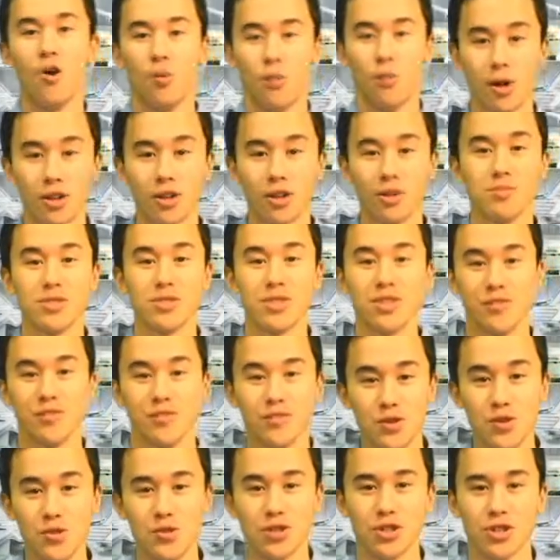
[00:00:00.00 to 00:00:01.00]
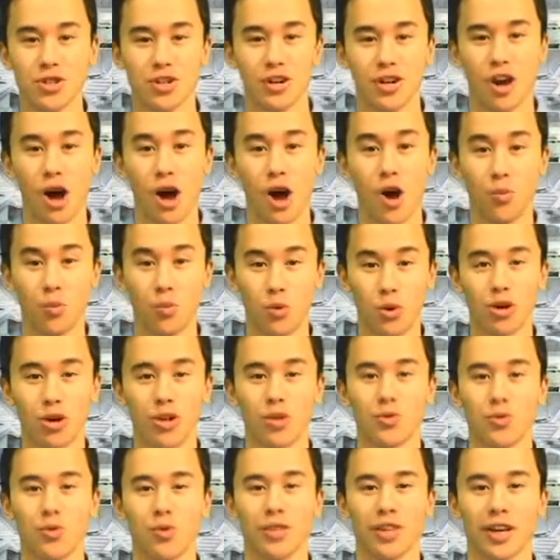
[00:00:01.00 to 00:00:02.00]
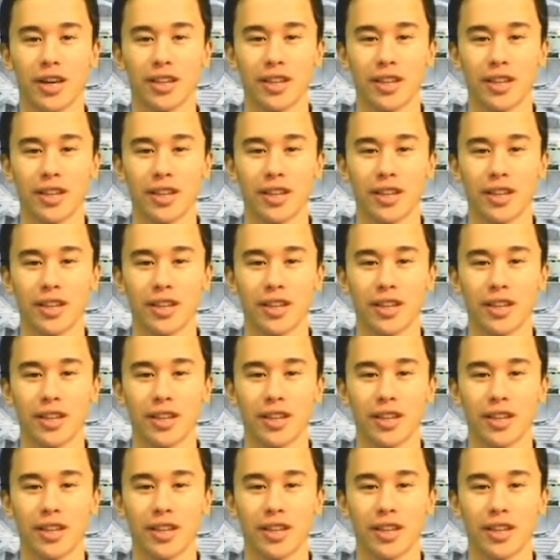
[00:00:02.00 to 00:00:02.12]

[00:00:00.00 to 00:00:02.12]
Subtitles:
Welcome to the future, a world where the